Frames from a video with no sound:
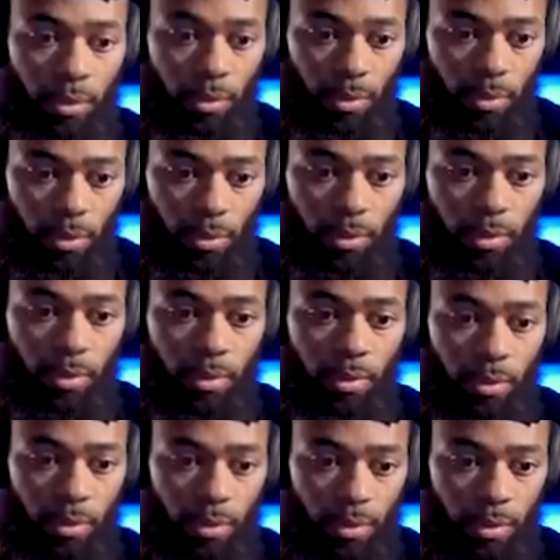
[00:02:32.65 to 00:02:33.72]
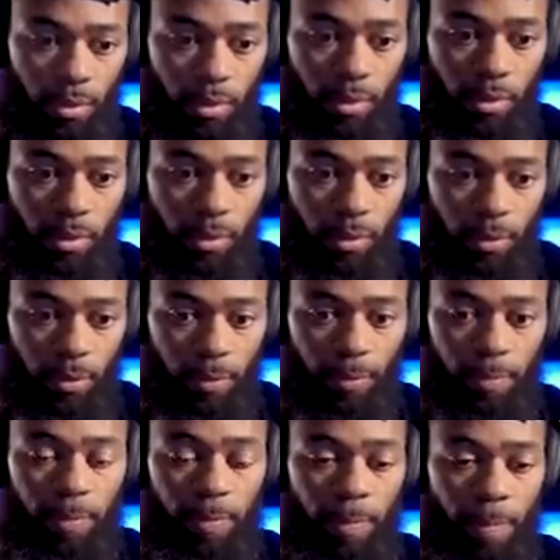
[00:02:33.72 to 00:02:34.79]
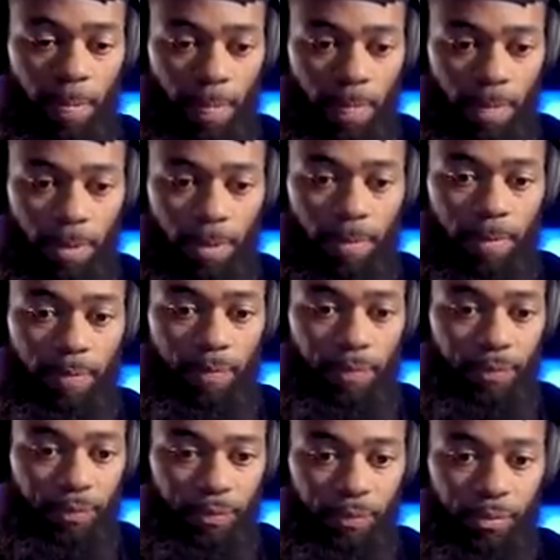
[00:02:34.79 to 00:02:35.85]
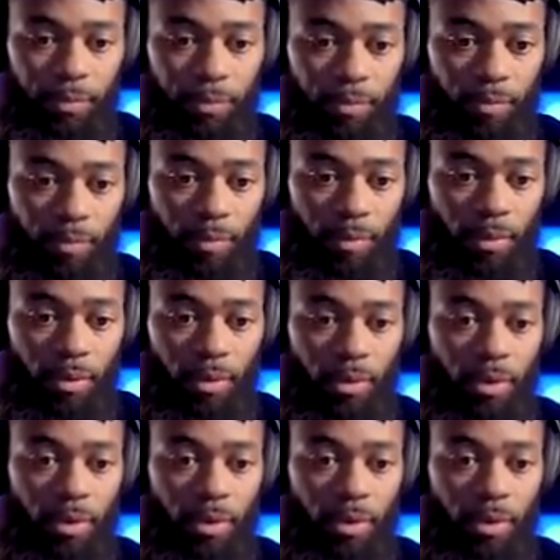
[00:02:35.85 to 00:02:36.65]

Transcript: [no speech]